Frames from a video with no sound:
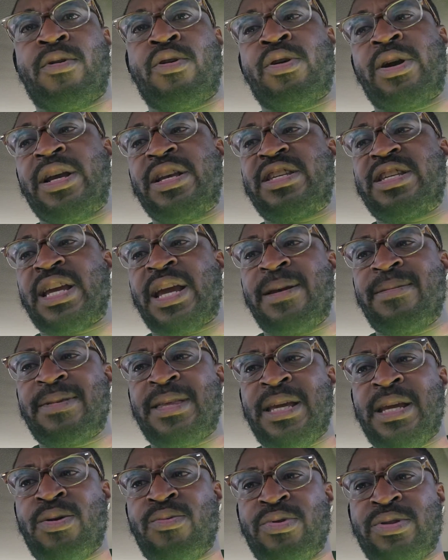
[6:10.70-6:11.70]
All right, same
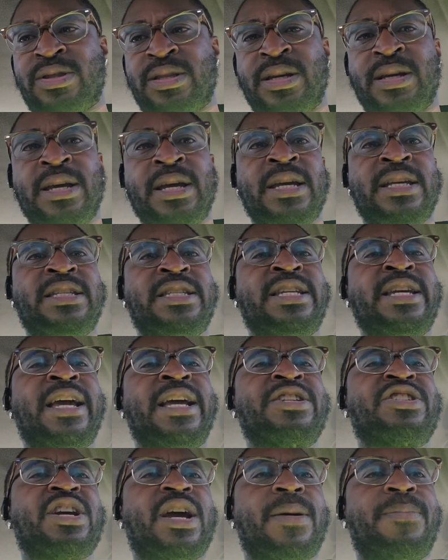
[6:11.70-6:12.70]
thing with the
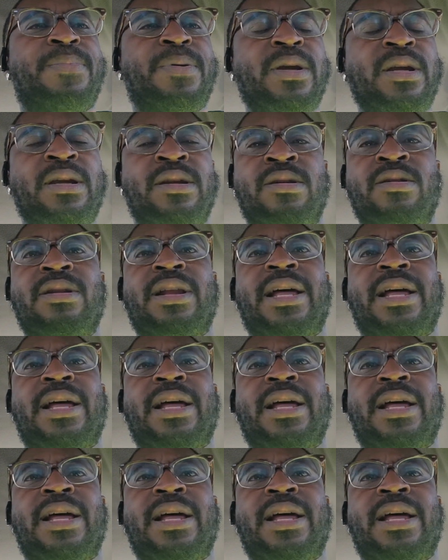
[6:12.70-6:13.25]
CHIP. You